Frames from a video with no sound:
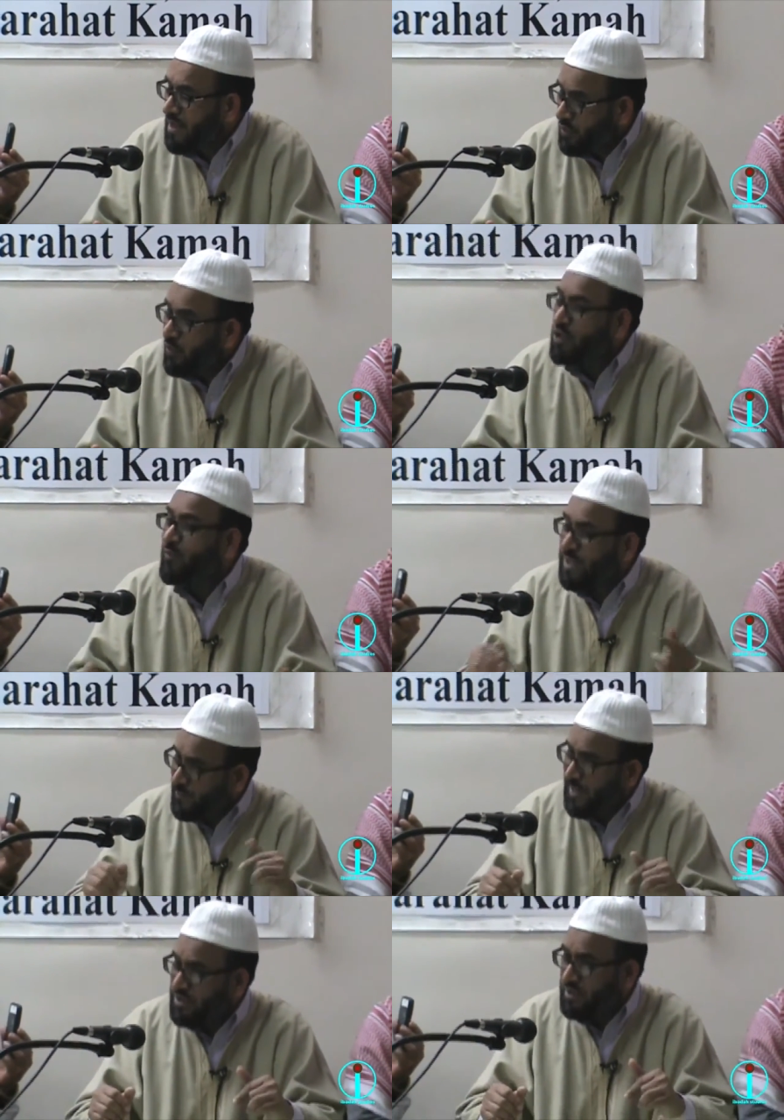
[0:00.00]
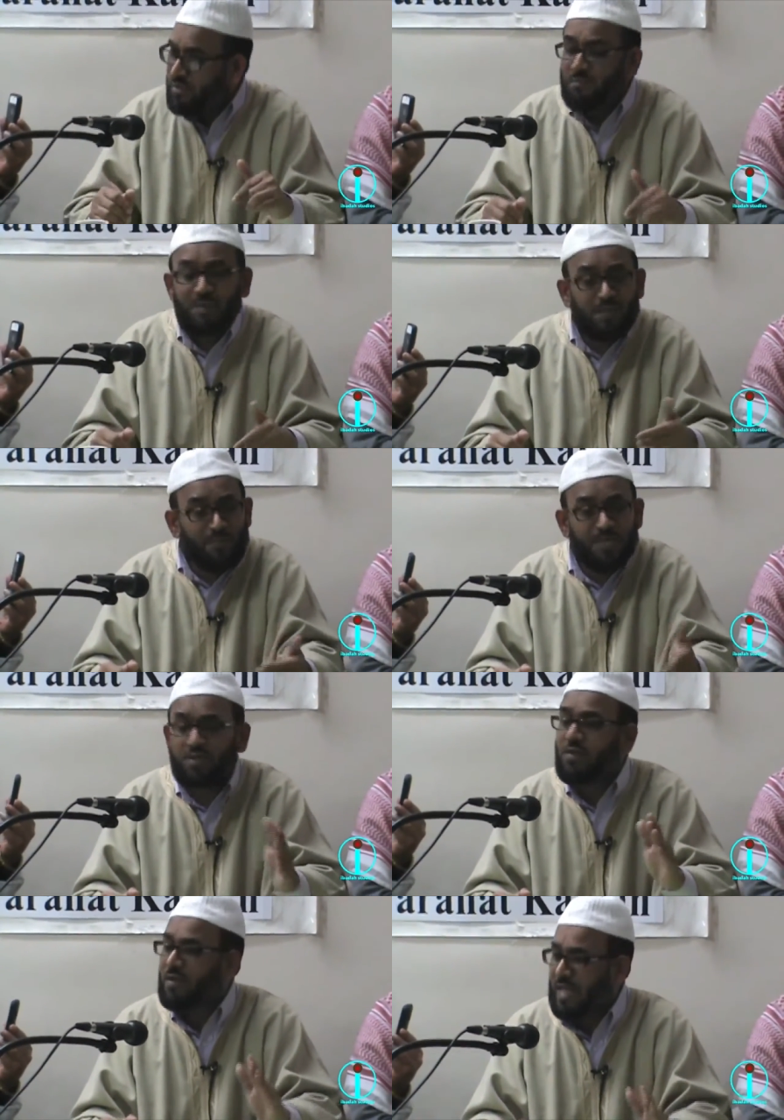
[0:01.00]
You want to be special? Be the best
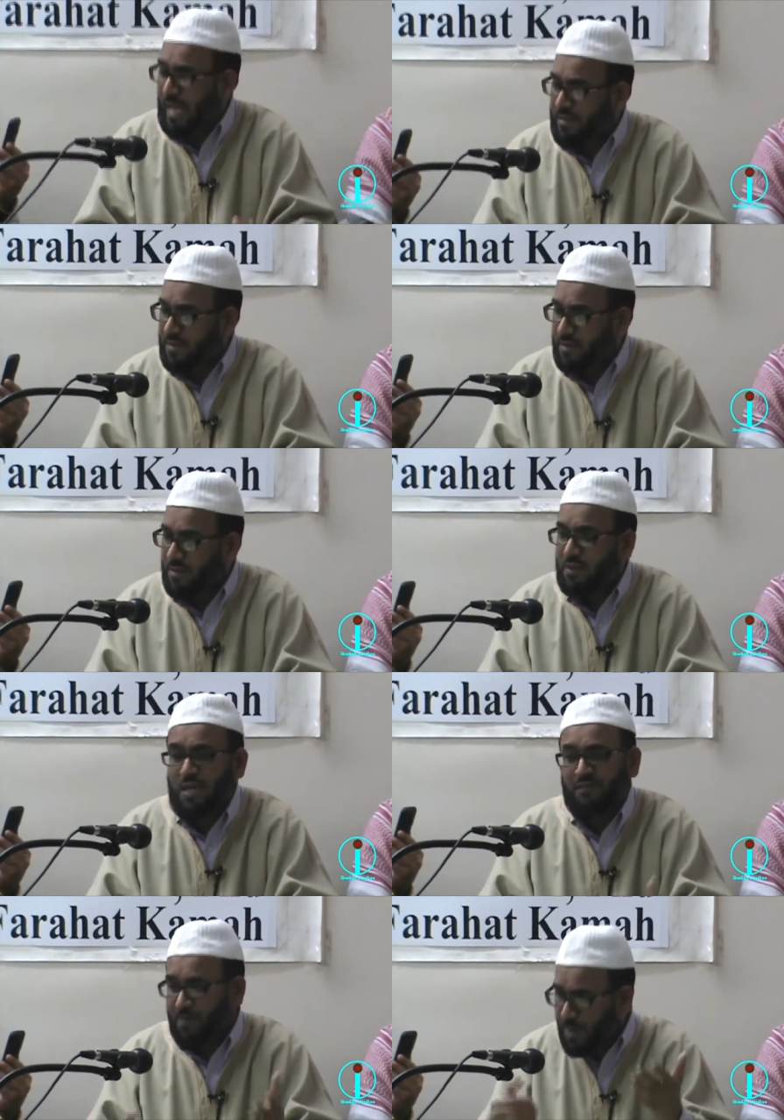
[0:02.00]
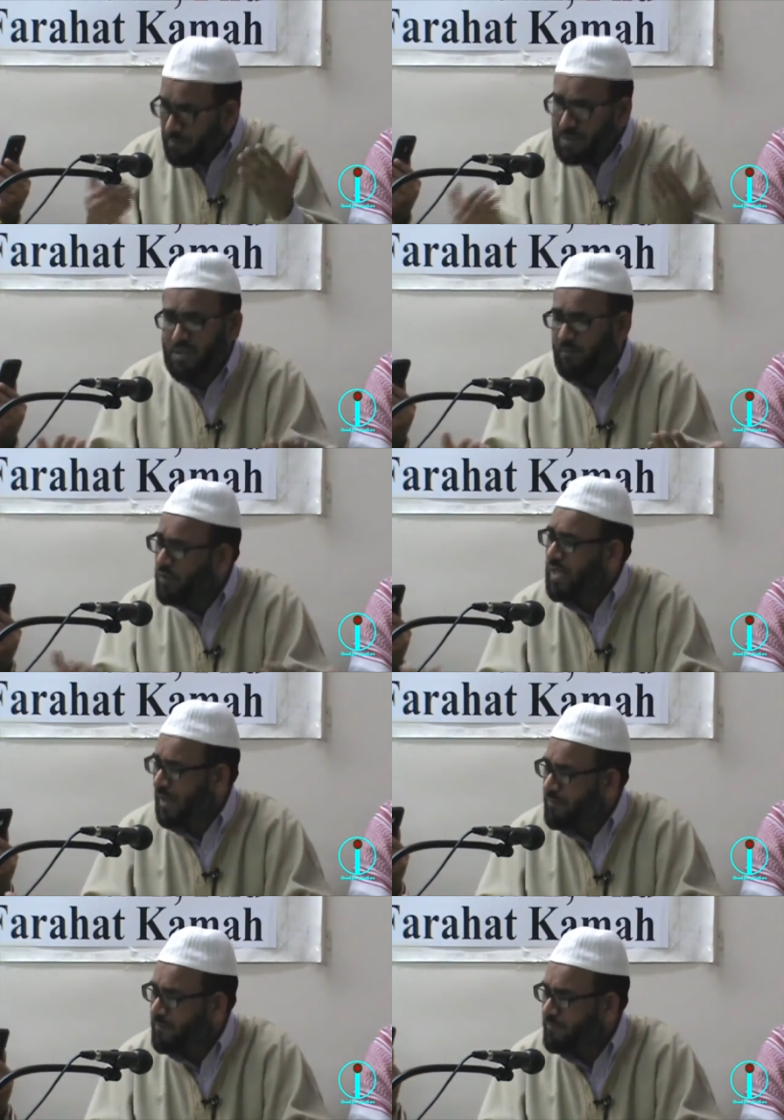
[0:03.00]
in your class. You have to be a Muslim, no
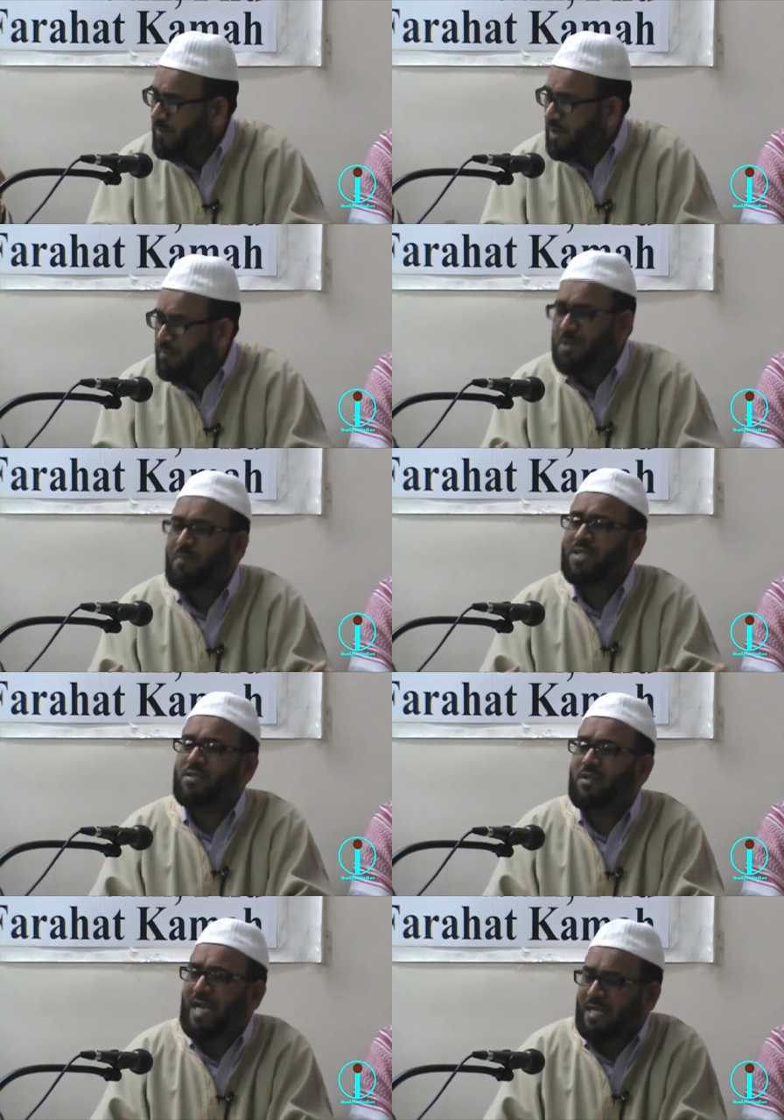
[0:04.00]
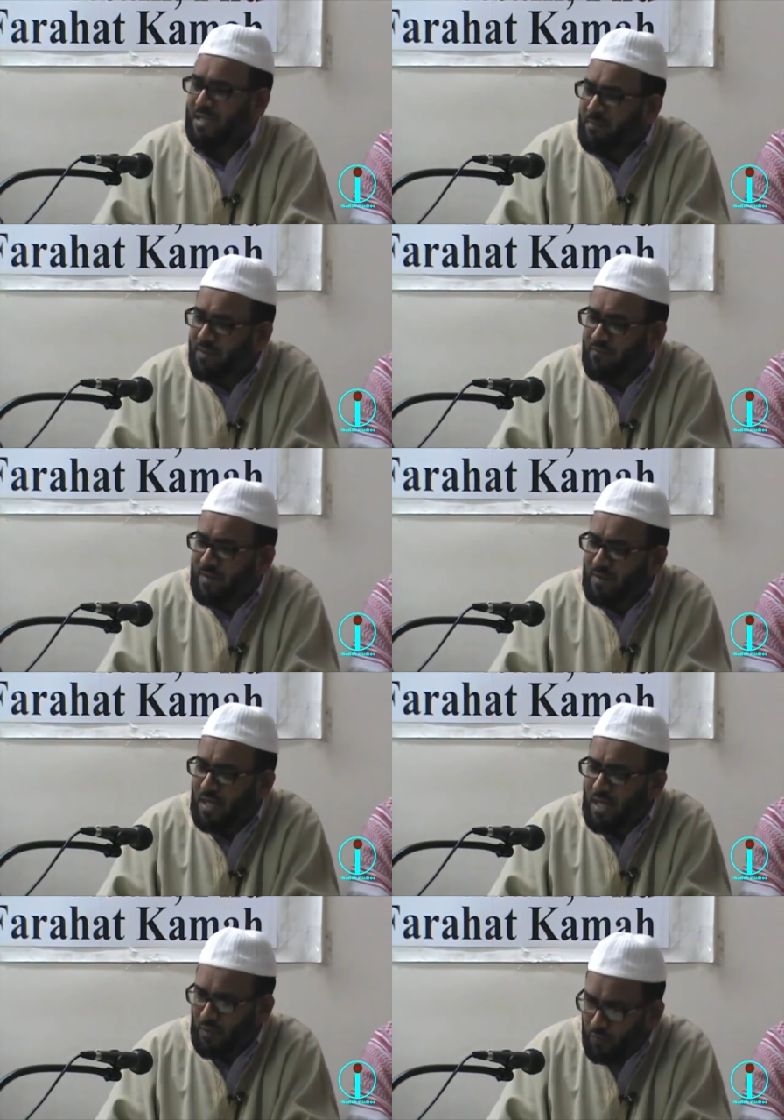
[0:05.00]
doubt. Be the best in your academic field.
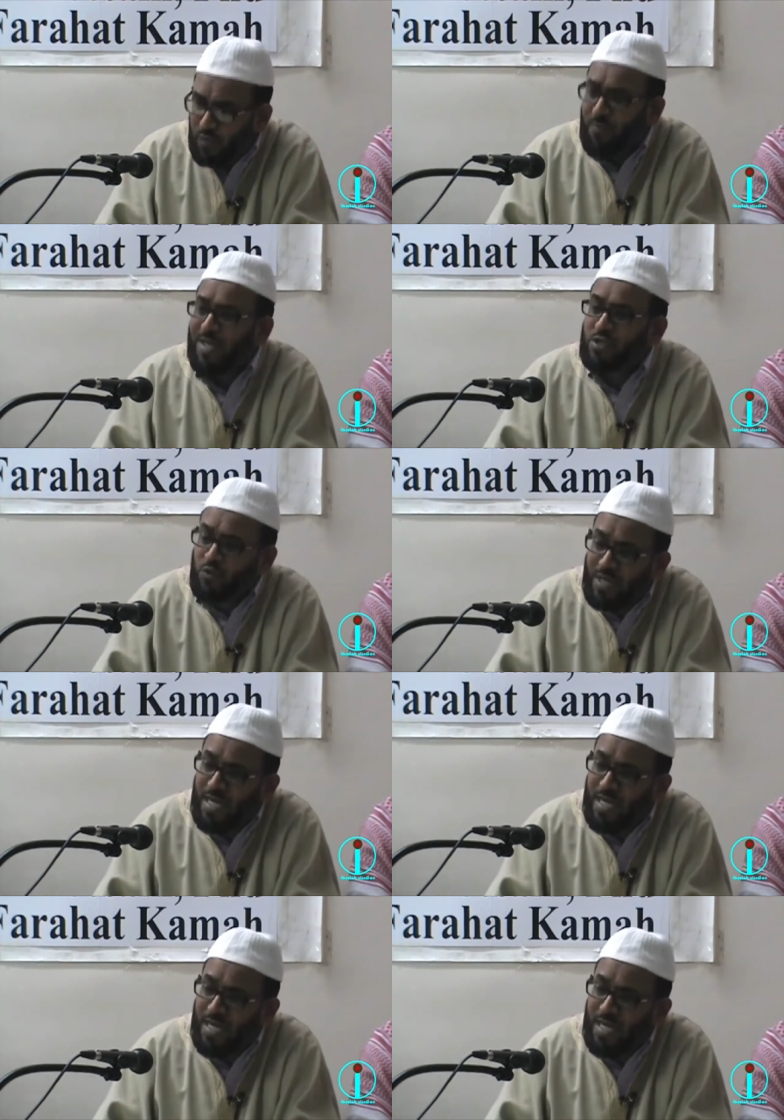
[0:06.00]
Do the best you